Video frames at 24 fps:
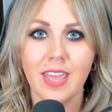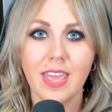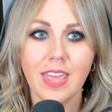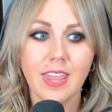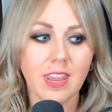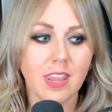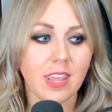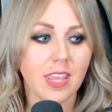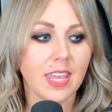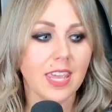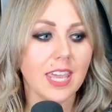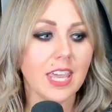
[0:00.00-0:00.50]
And
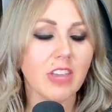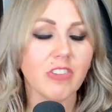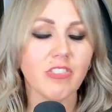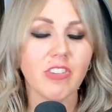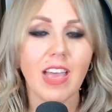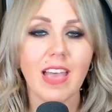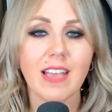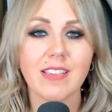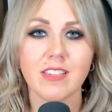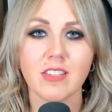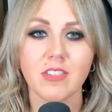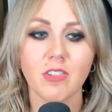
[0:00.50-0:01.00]
it each
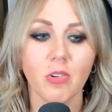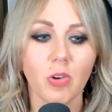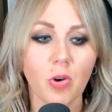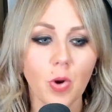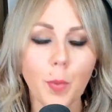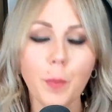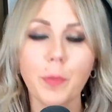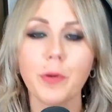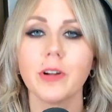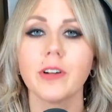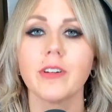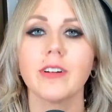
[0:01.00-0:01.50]
has its
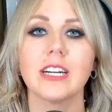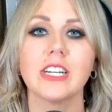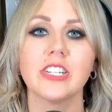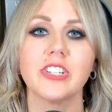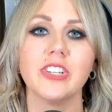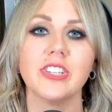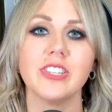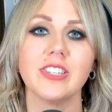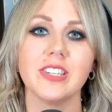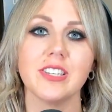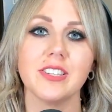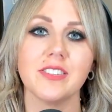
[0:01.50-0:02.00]
own
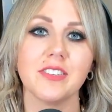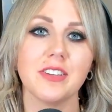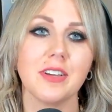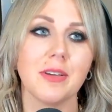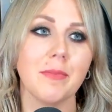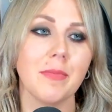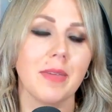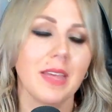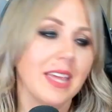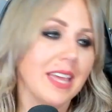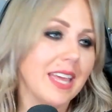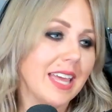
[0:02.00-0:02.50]
progression
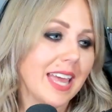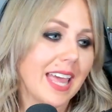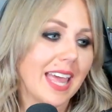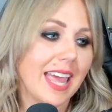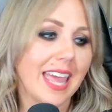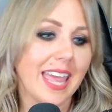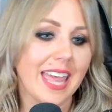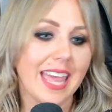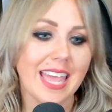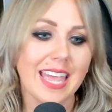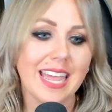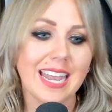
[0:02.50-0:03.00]
system
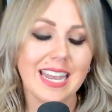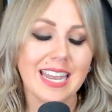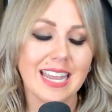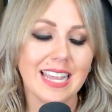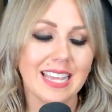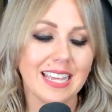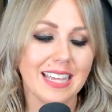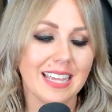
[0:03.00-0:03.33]
and